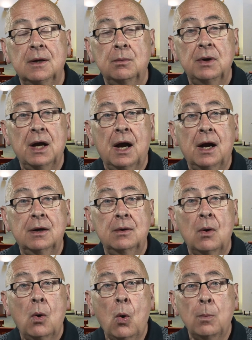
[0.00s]
we are
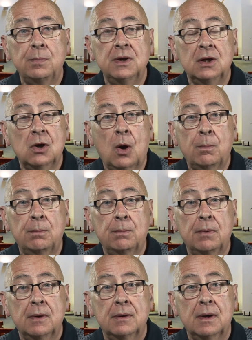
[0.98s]
opening up
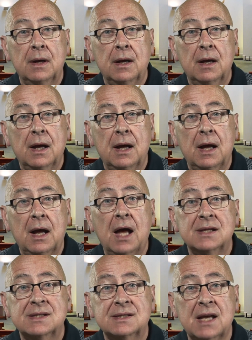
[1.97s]

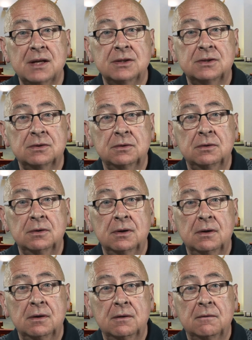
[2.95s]
a centre
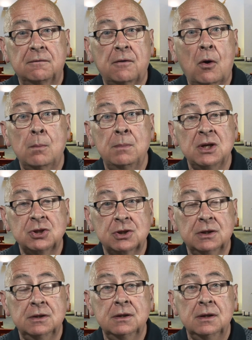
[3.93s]
for
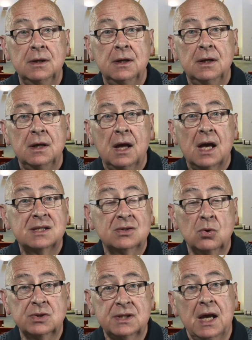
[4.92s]
mission
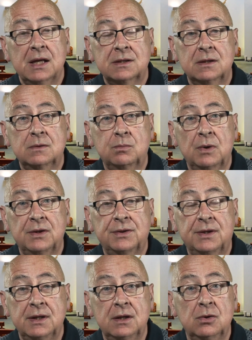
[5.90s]
associated with
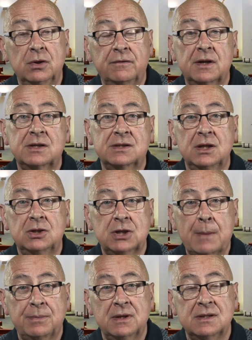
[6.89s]
the university
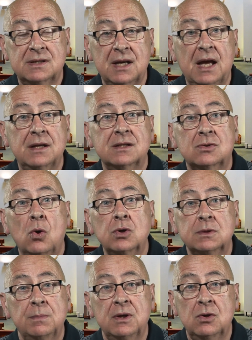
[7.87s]
chaplaincy, and it's going
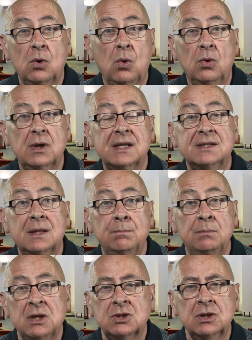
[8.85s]
to be known as the
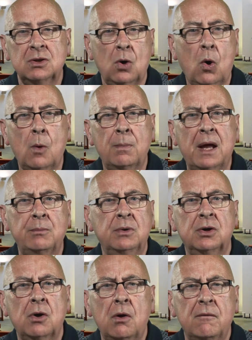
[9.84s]
Mission Hub, and
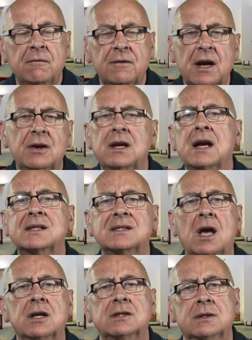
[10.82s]
we're very
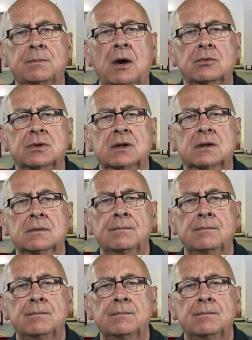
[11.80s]
excited about it.